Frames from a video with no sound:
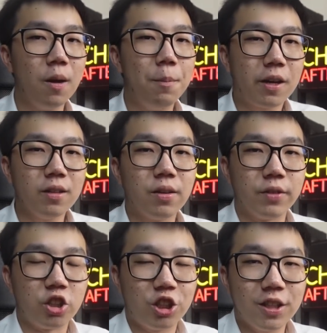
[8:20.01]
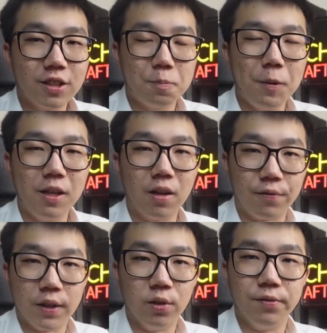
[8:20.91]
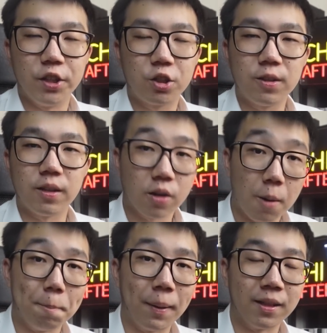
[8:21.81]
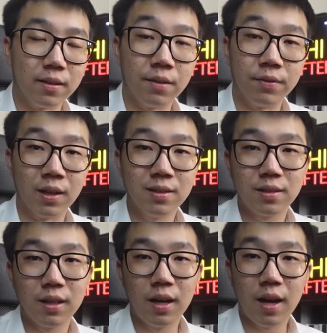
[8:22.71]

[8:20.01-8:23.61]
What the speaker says: because of the sheer speed of innovation and competitiveness,